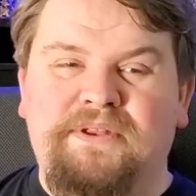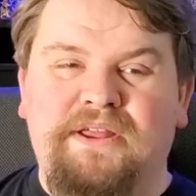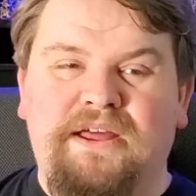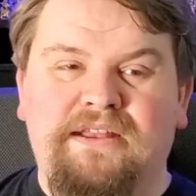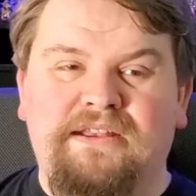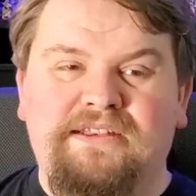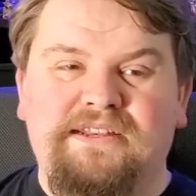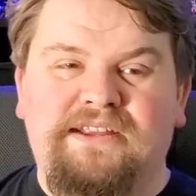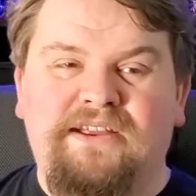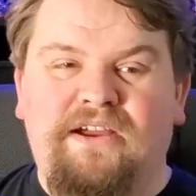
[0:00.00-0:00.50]

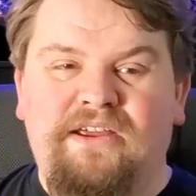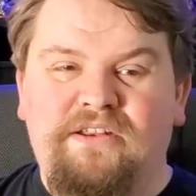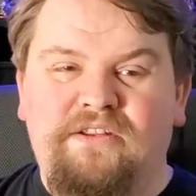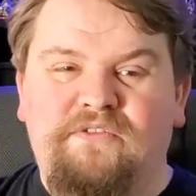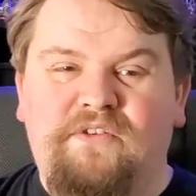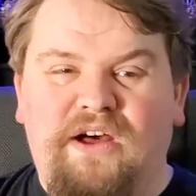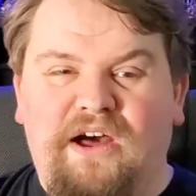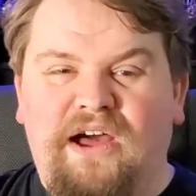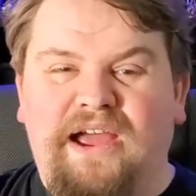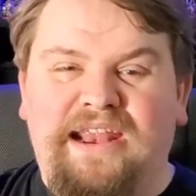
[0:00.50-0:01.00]
art to kind of
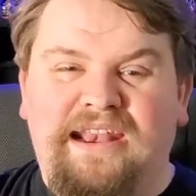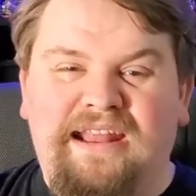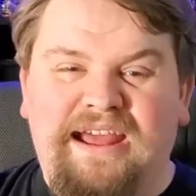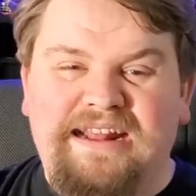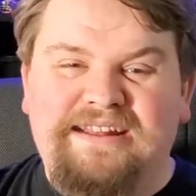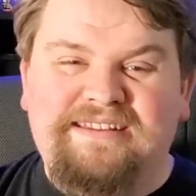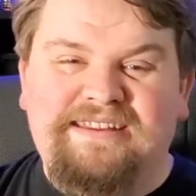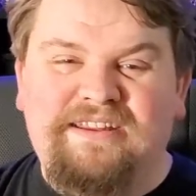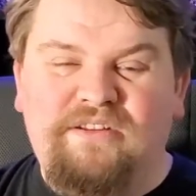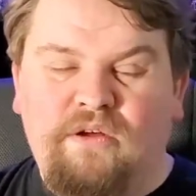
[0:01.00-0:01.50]

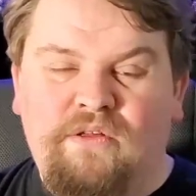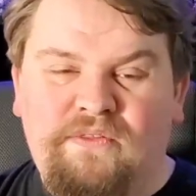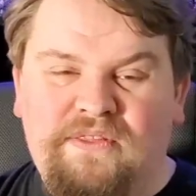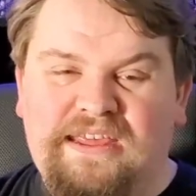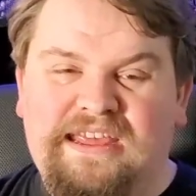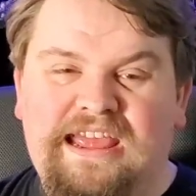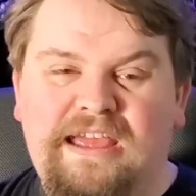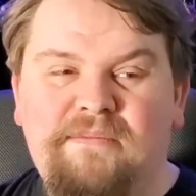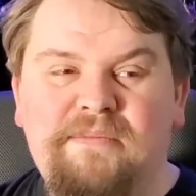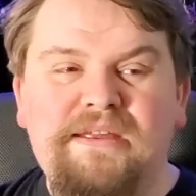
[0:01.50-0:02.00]
highlight it on the
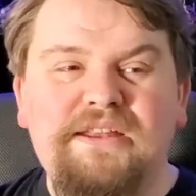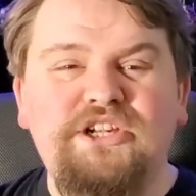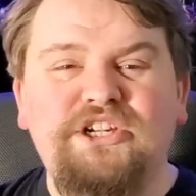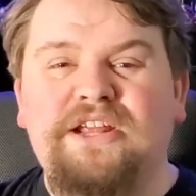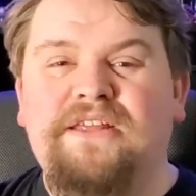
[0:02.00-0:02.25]
image,